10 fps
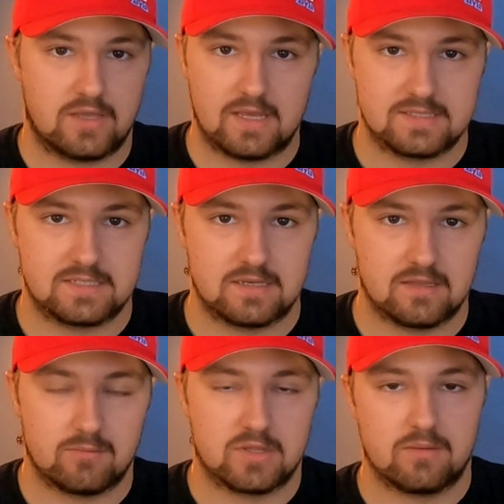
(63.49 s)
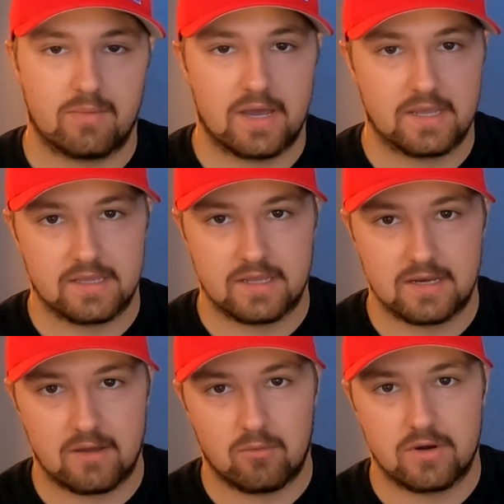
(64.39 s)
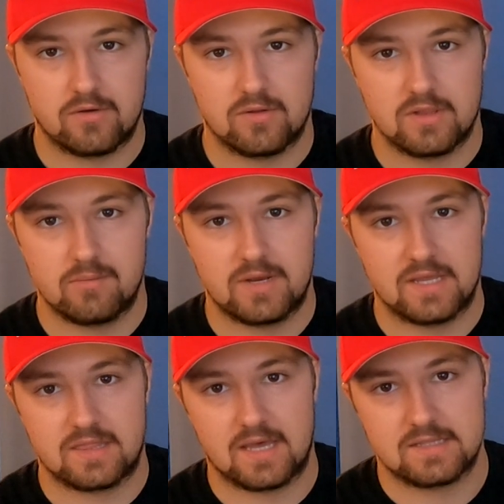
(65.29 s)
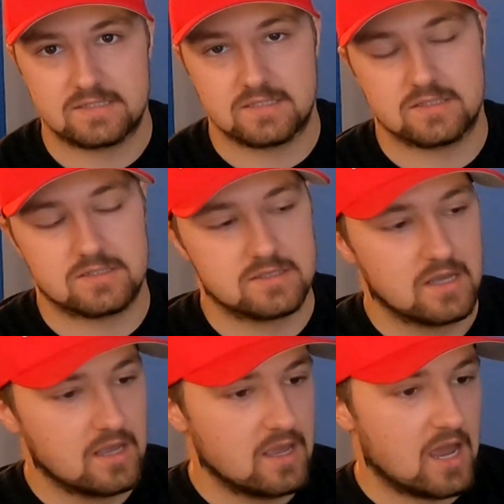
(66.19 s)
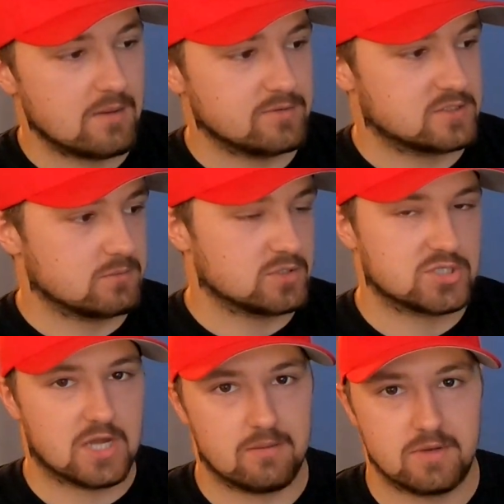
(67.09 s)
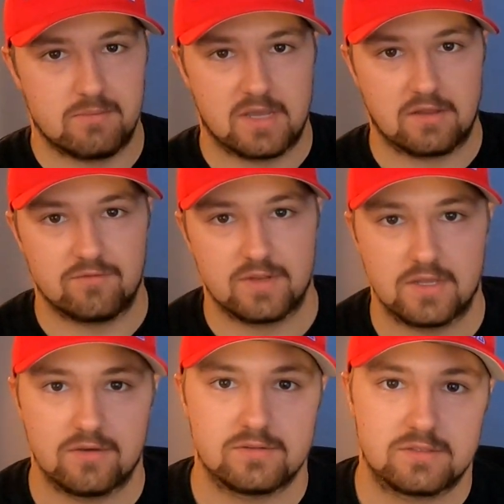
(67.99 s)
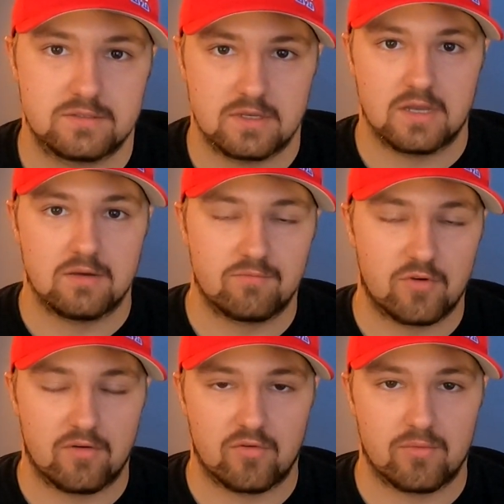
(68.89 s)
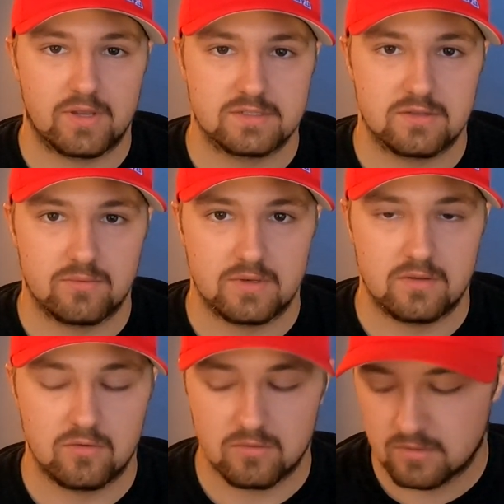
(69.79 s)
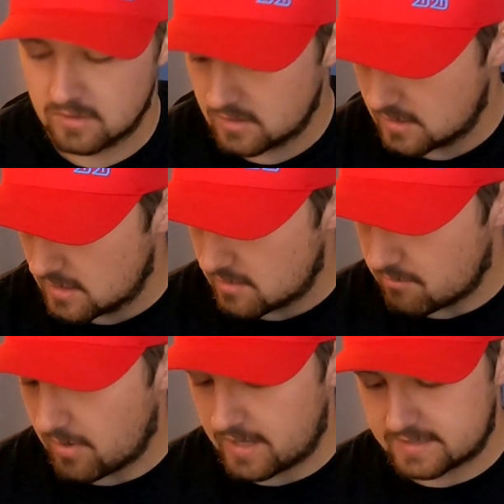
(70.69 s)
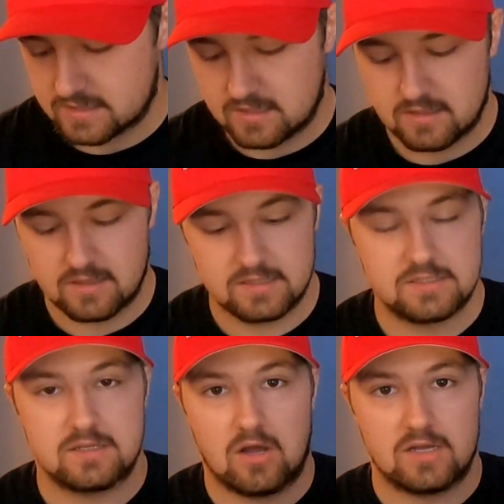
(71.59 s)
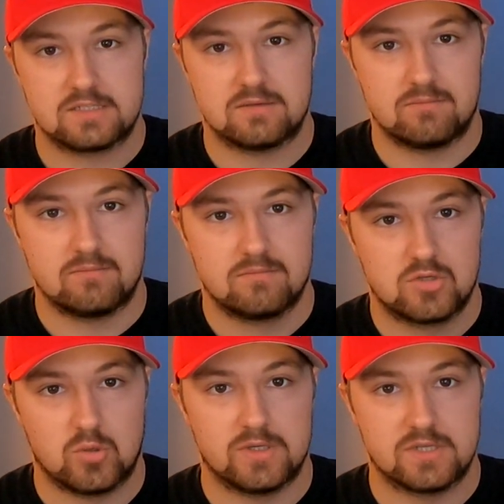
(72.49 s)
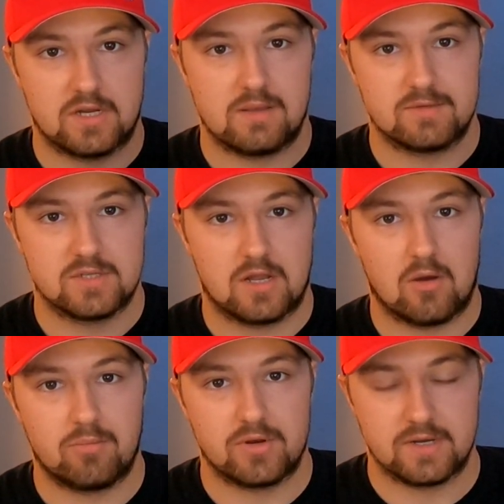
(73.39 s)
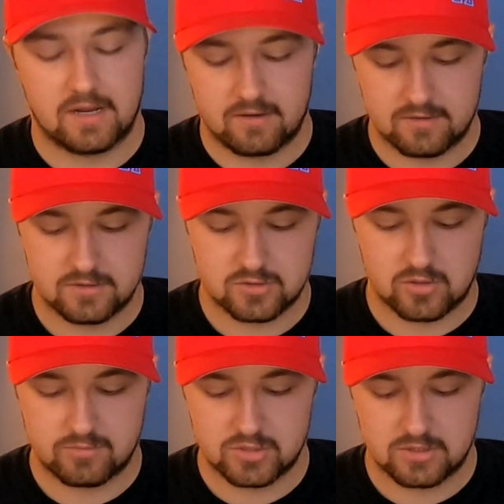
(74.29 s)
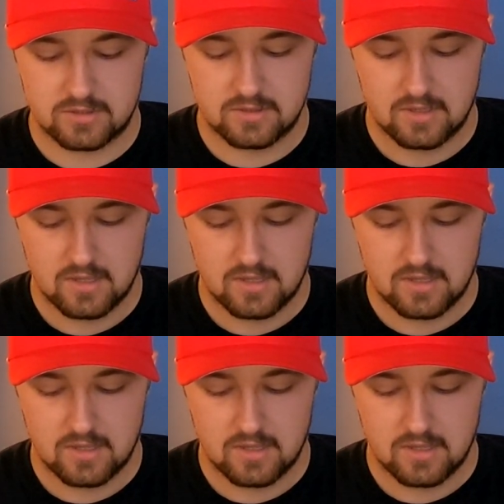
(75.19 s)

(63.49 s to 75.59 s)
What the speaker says: You can't see anything but the bike, and I wanted to eliminate that since I put so much time into making videos for every race that we do. But this is an awesome choice on Amazon. I'll put it down in the description.